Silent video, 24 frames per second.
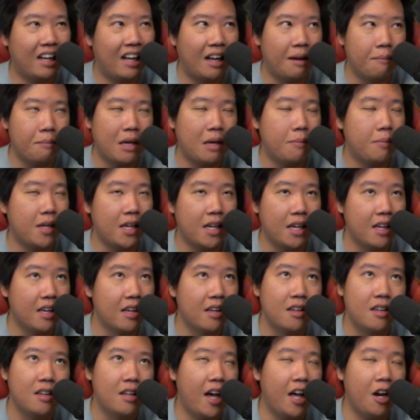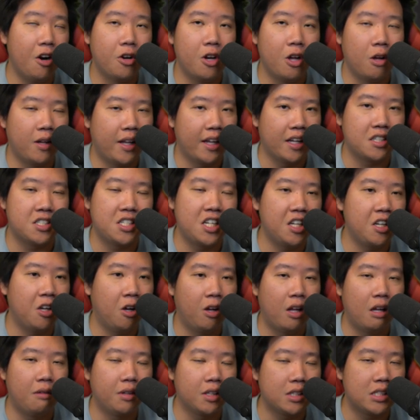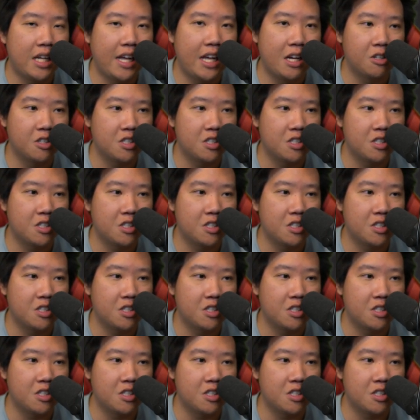maybe, I don't know, like City Hall level 10